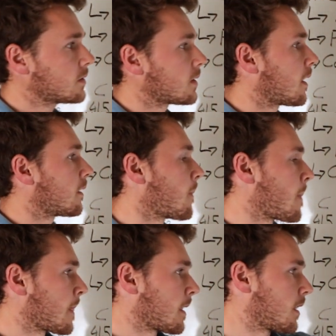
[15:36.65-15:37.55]
So
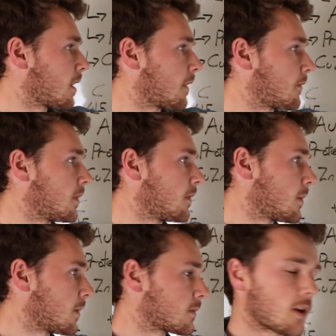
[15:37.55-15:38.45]
if you
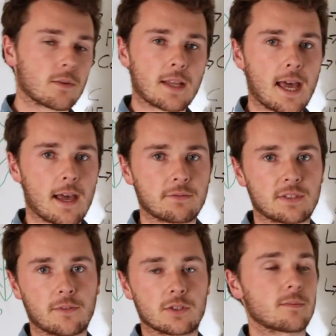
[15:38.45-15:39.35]
don't have
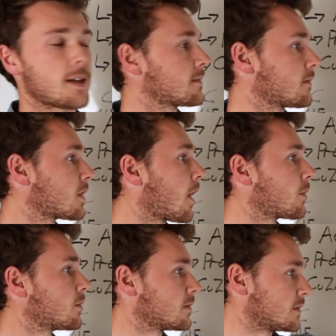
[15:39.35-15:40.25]
sufficient amounts of
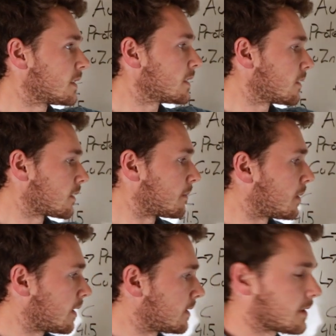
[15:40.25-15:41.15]
total zinc, you can
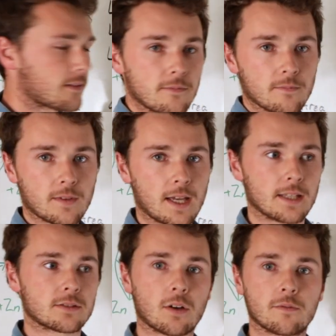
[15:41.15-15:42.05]
apply zinc
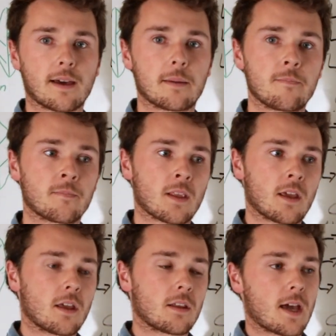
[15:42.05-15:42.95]
sulfate
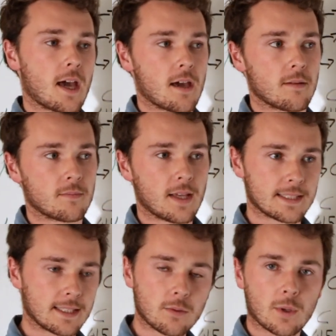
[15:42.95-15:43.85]
as
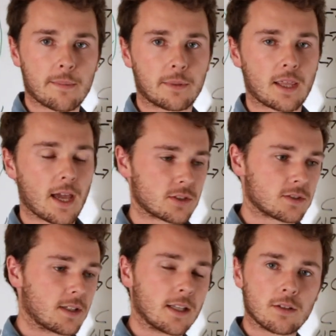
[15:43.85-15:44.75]
a liquid application,
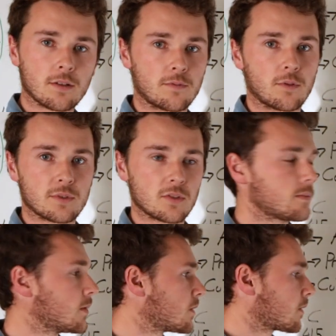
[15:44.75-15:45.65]
so you get a uniform
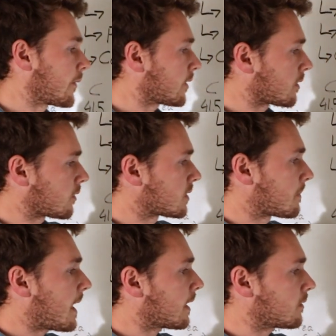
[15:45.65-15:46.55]
distribution across your
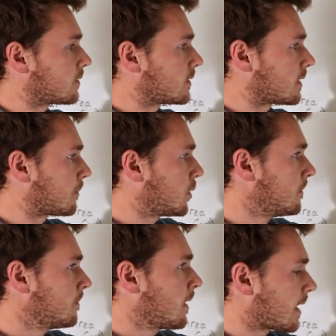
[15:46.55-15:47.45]
paddock using a
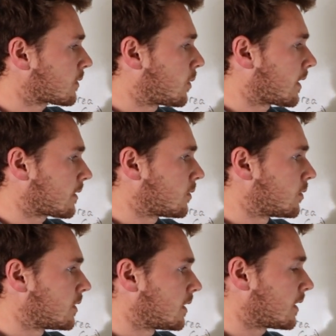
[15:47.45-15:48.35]
boom. That's quite
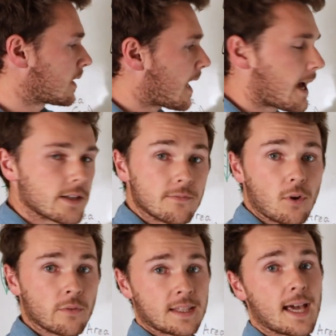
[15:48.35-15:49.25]
good. You can add
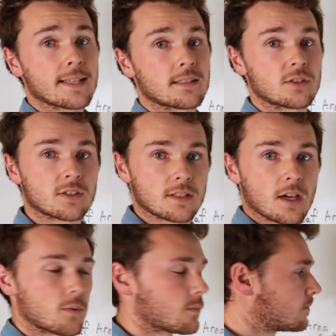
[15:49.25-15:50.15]
fulvic acid just to
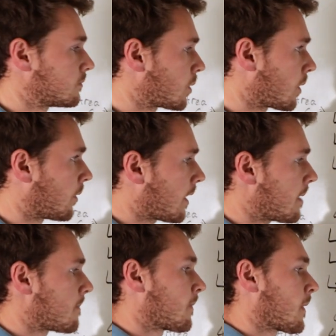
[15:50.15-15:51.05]
help with all
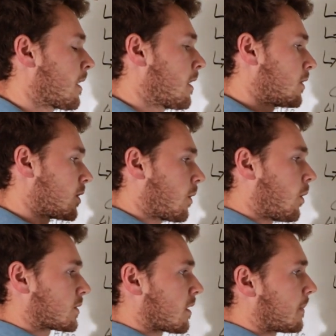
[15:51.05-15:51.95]
that. You can
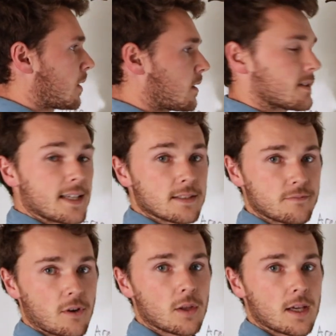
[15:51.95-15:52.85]
also apply this as a
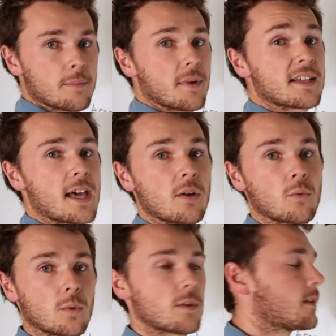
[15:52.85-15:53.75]
foliar, again
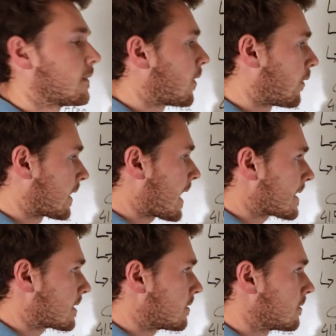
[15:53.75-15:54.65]
with fulvic
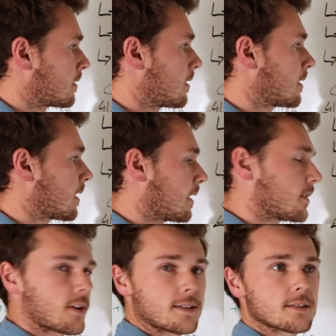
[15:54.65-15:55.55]
acid. It
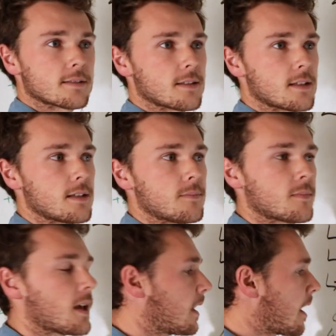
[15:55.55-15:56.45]
increases the
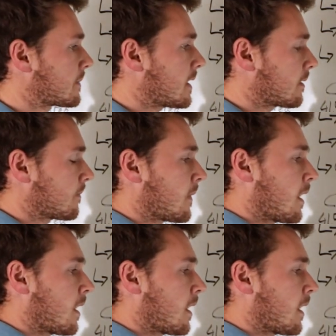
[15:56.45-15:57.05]
uptake.